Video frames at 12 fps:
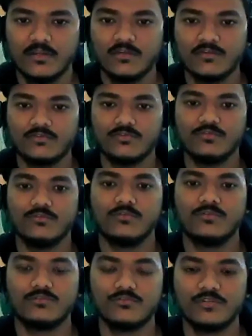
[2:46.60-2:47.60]
So
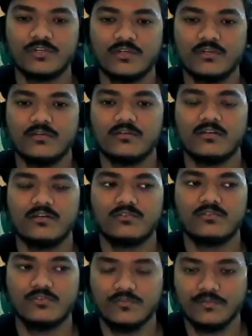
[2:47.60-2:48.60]
on Quora, a
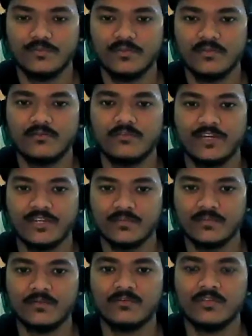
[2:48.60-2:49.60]
lot of people write
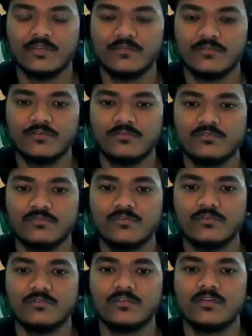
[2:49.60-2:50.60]
about their views
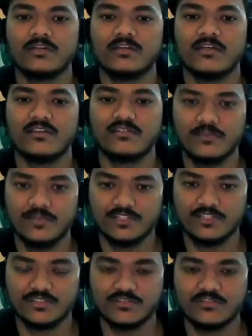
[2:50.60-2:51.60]
on the
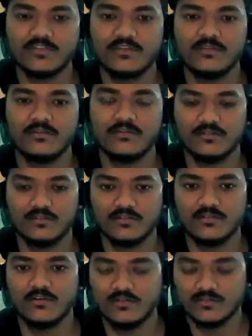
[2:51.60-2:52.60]
examinations and
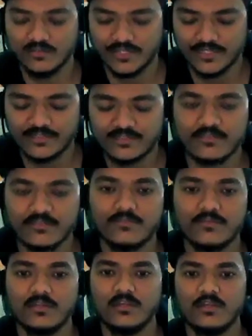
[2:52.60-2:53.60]
all that stuff.
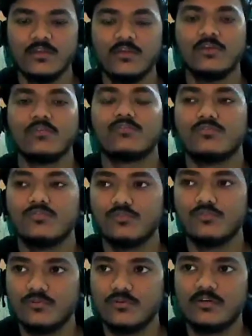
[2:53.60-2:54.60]

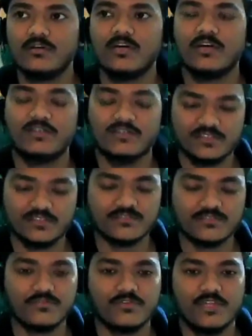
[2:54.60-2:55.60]
So I was just
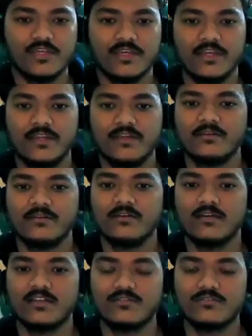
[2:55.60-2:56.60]
scrolling and
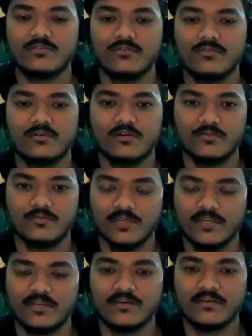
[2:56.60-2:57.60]
I saw
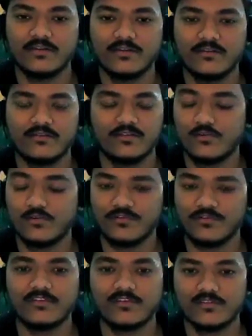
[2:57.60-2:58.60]
Mayank
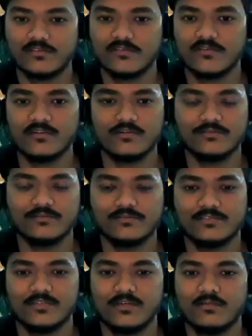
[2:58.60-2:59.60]
Grover sir's
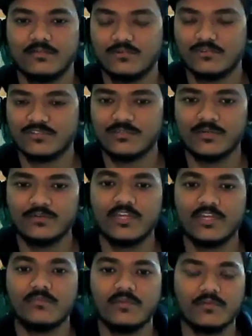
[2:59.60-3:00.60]
a post about
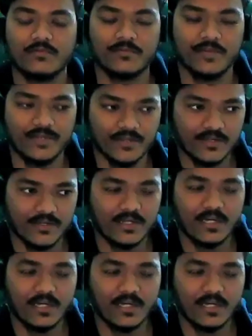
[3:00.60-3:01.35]
game development and